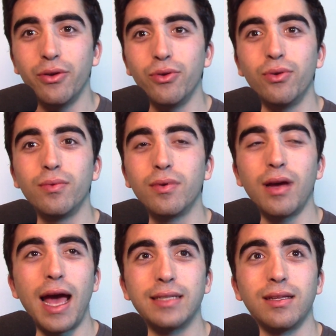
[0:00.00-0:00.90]
who
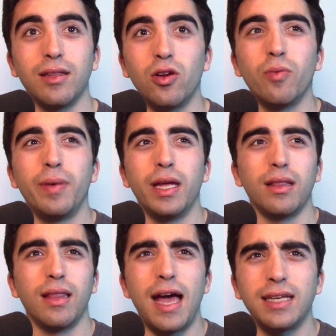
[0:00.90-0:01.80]
has a little bit
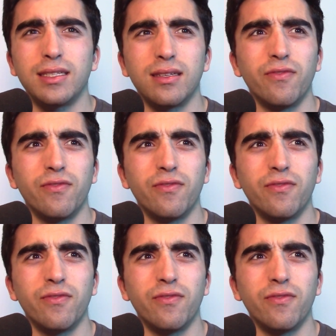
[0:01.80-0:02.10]
less